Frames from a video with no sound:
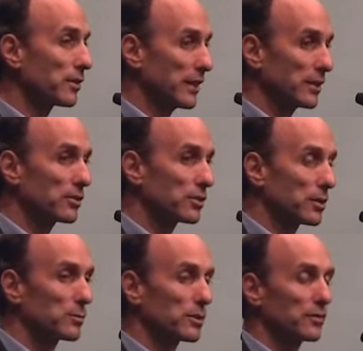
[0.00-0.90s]
think in
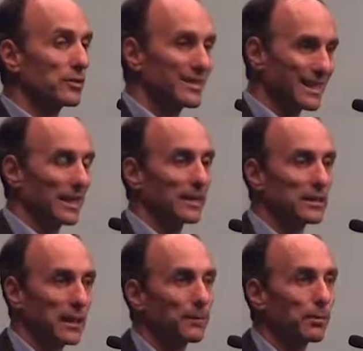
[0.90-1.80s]
terms of setting
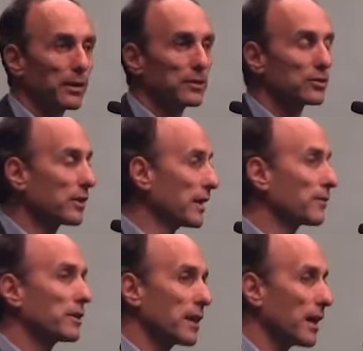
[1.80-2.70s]
a template so that
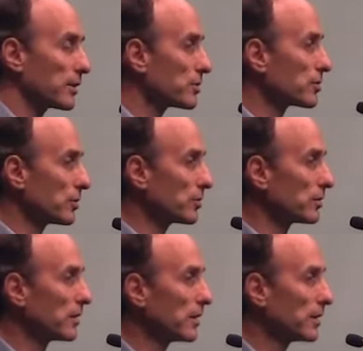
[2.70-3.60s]
every college
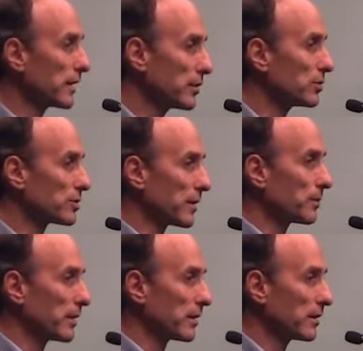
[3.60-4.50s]
student can do
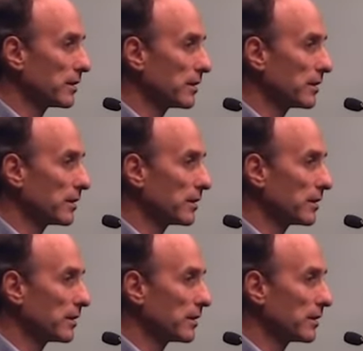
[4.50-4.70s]
something.